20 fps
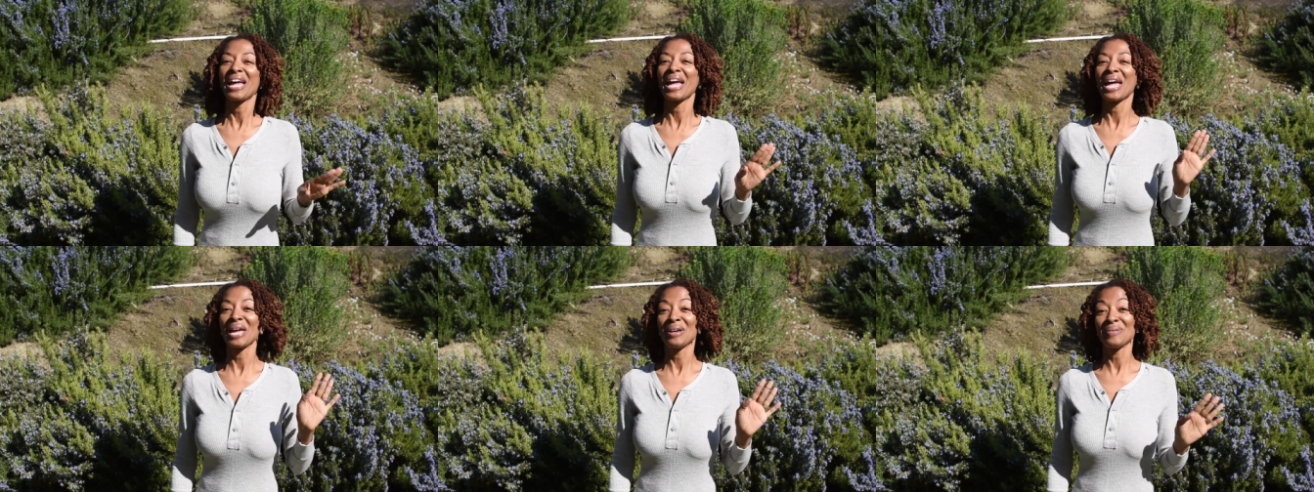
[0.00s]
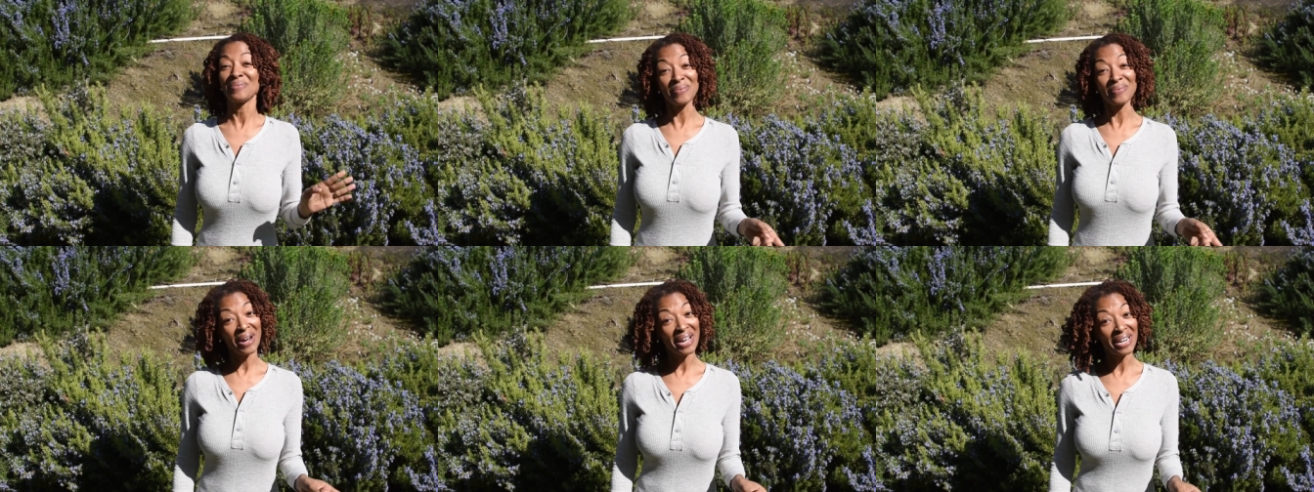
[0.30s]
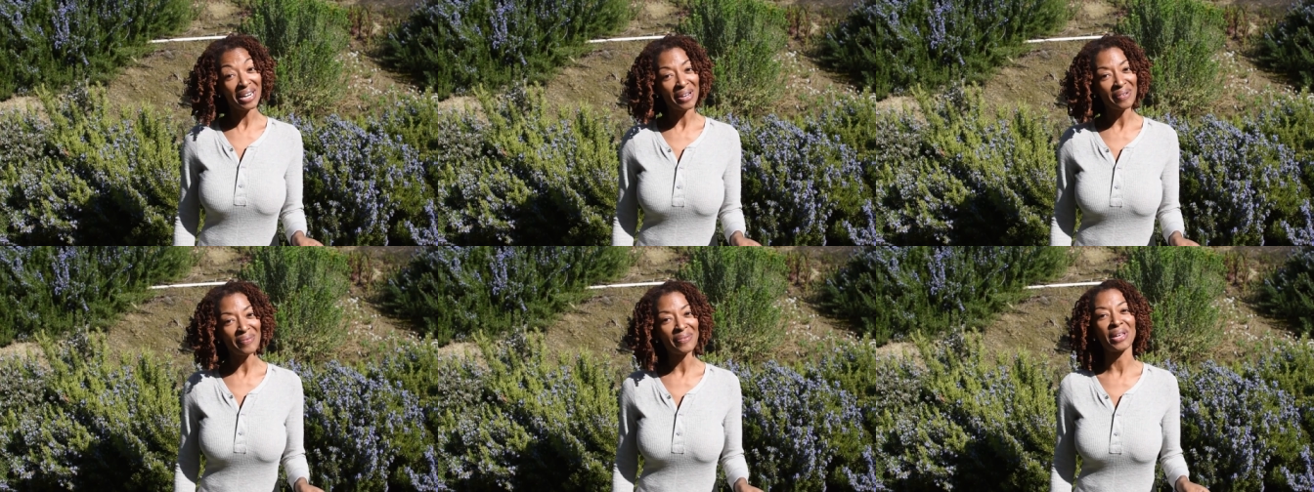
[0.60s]
and
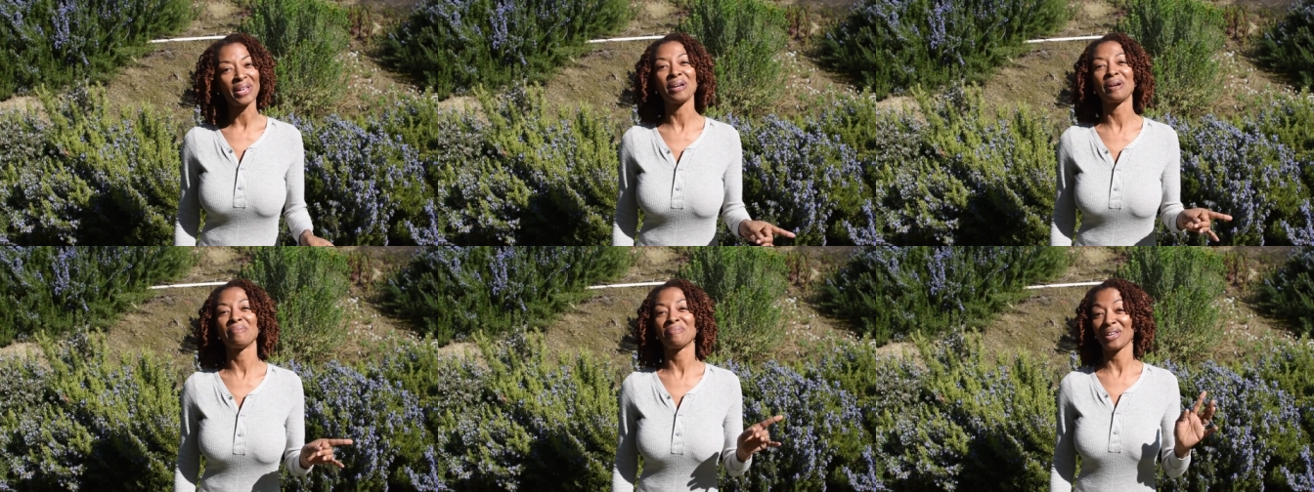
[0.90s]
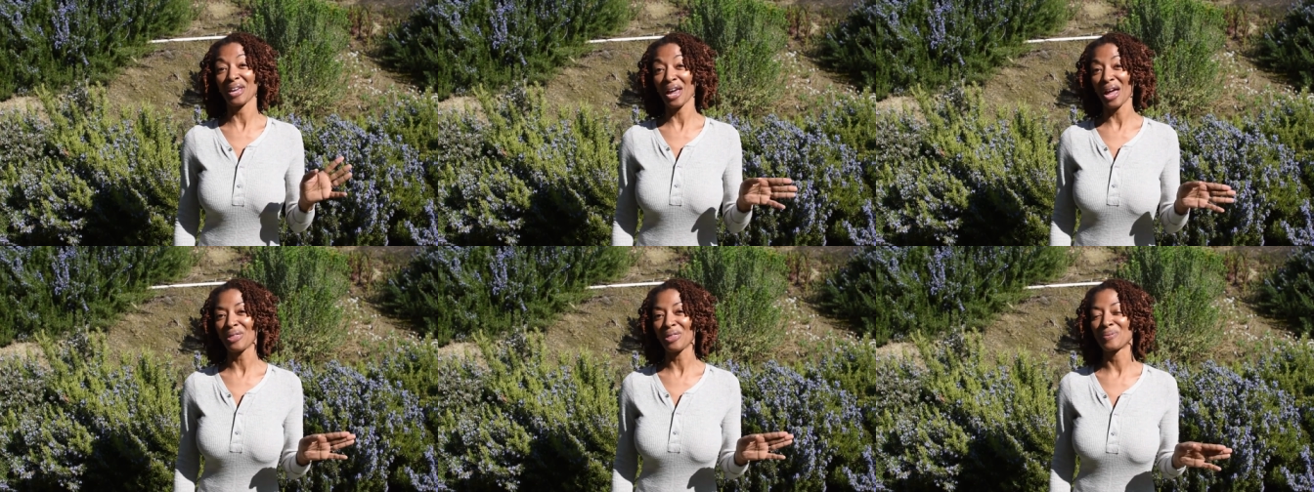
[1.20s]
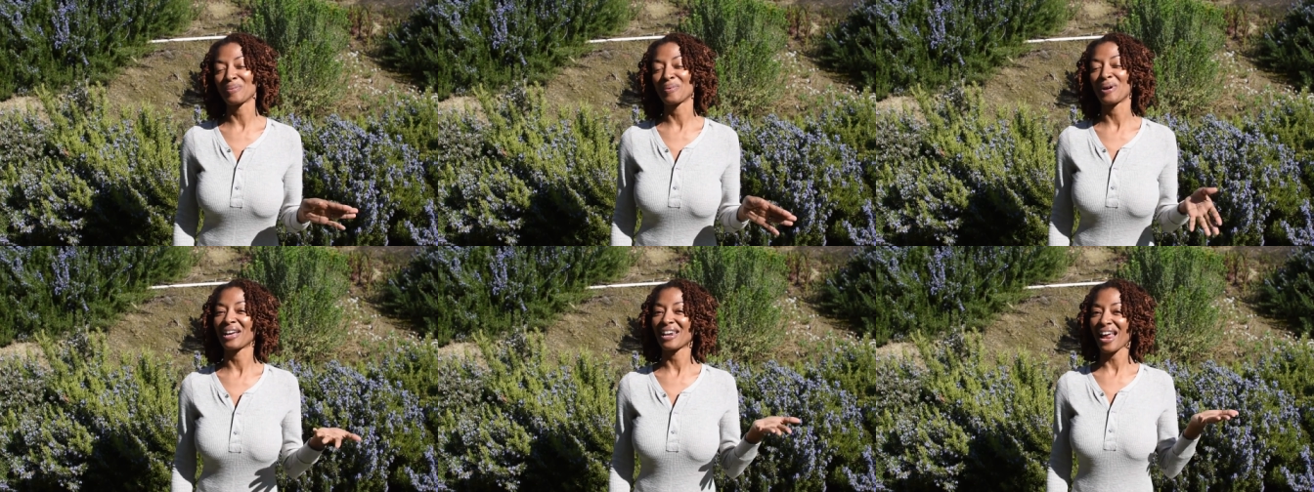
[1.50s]
one of them, the
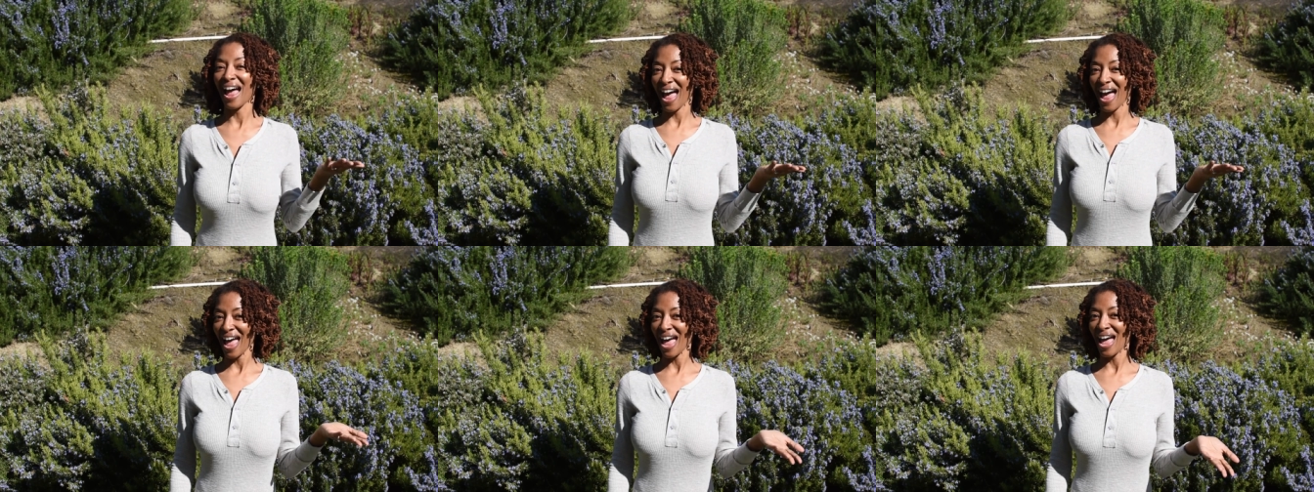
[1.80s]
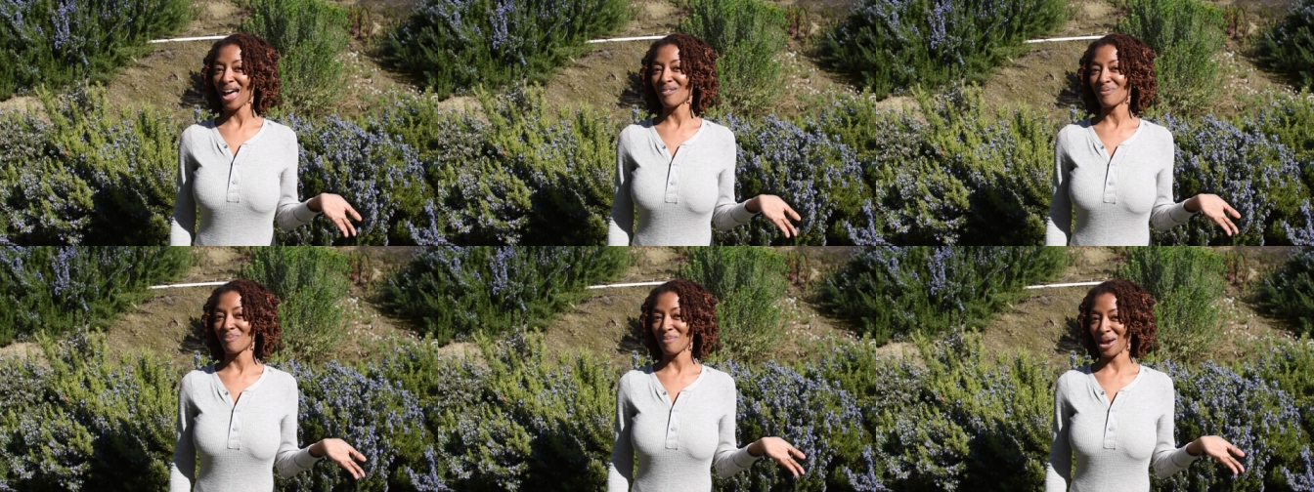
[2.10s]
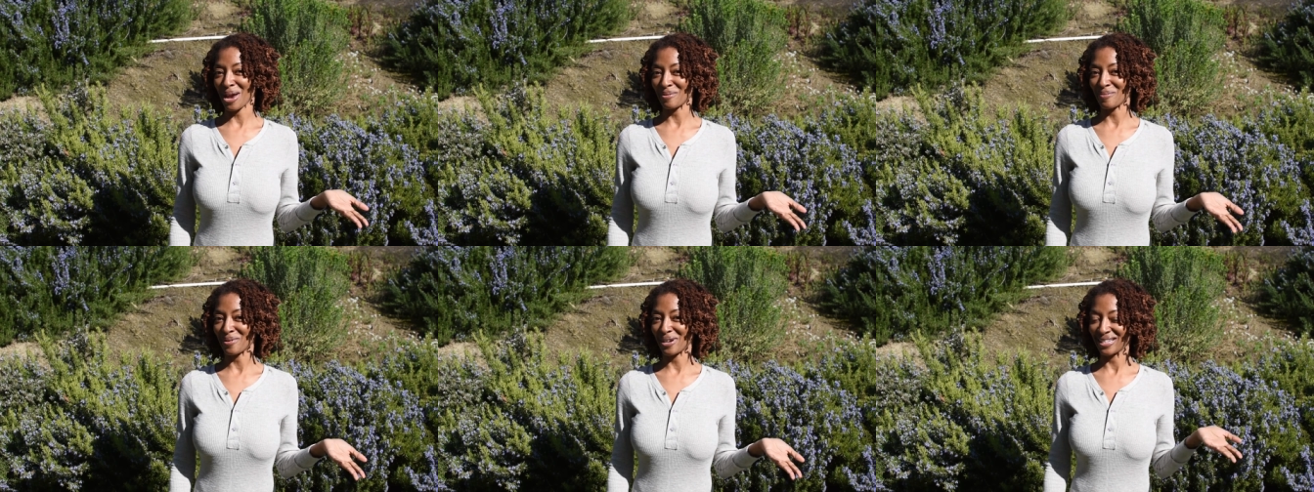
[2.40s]
other one, I have
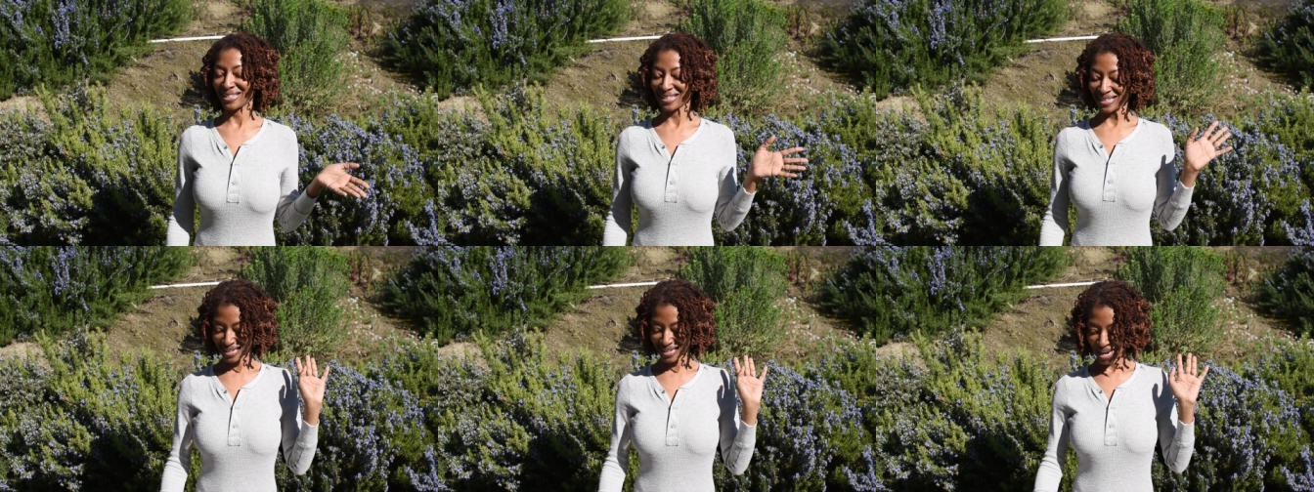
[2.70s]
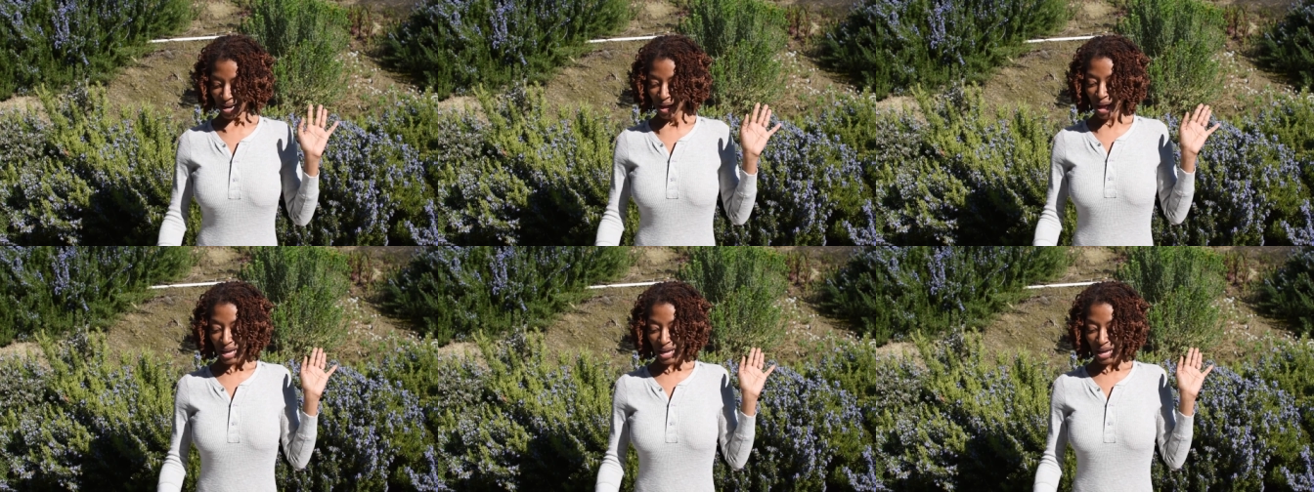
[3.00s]
made recently.